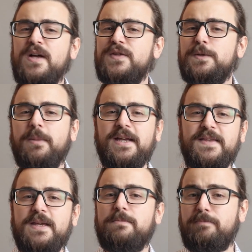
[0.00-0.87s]
to
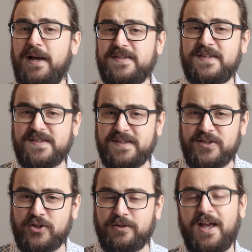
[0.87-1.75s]
make the best
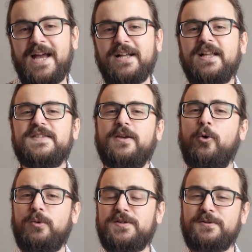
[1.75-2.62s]
decision. Let's
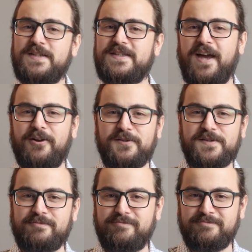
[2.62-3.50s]
go into
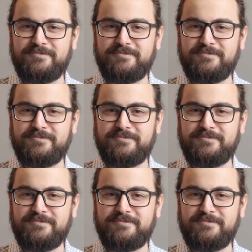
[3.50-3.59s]
details.